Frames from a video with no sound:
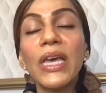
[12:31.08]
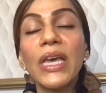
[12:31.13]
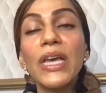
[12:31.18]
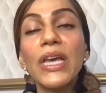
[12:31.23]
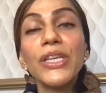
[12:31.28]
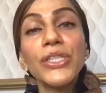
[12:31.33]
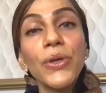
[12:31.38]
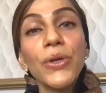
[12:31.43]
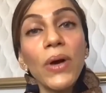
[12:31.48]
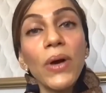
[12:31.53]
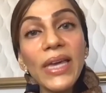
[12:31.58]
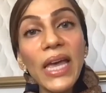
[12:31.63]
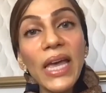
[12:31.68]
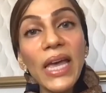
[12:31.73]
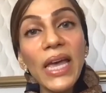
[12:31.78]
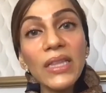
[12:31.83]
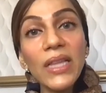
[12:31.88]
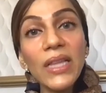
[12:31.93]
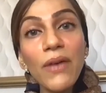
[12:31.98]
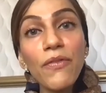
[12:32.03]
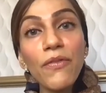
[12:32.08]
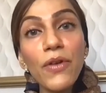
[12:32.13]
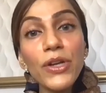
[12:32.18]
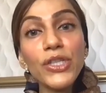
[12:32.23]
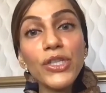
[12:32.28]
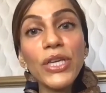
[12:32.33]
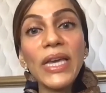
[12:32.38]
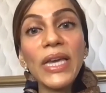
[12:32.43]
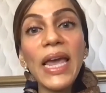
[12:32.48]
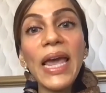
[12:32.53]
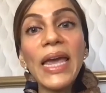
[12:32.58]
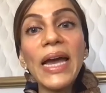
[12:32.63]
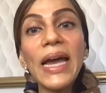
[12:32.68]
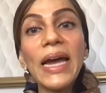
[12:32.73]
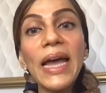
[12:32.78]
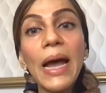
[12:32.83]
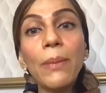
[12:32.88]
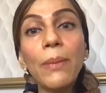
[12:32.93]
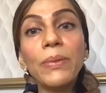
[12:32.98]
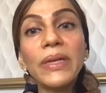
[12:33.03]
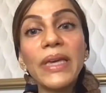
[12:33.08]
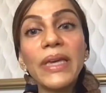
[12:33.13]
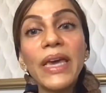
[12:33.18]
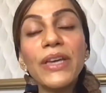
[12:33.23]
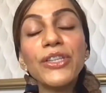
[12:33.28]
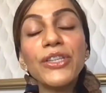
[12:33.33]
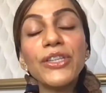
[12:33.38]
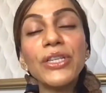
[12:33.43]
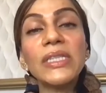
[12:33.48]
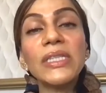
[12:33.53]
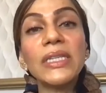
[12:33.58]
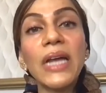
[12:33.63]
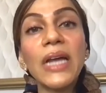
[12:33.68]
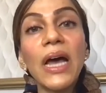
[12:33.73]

So again, leveraging AI applications in